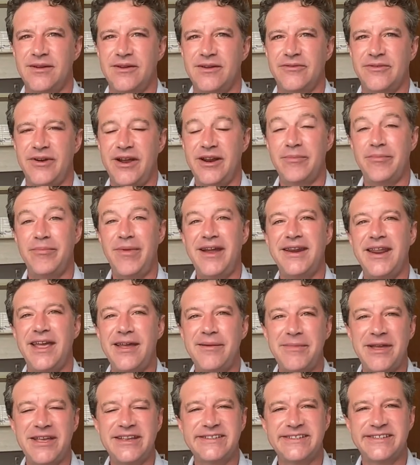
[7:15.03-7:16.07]
Right? My
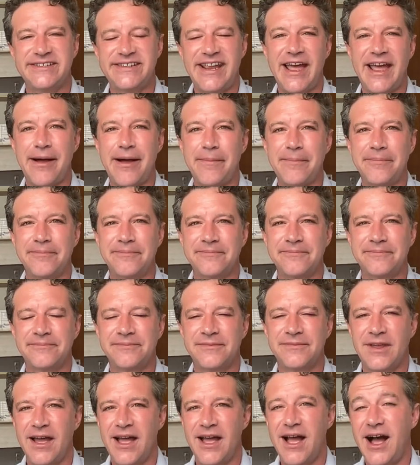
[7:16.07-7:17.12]
name is Sam.
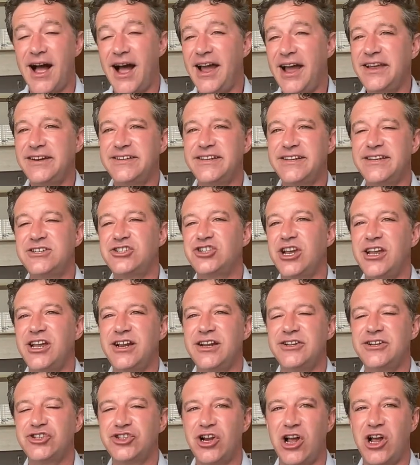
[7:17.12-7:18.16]
I teach
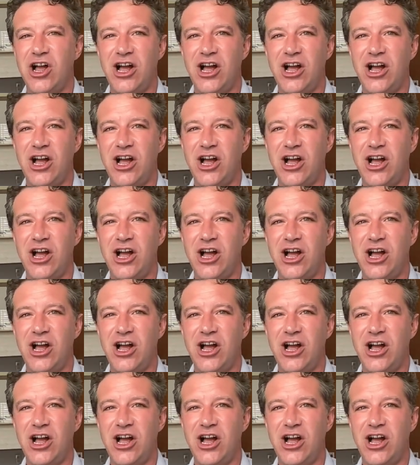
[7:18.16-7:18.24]
English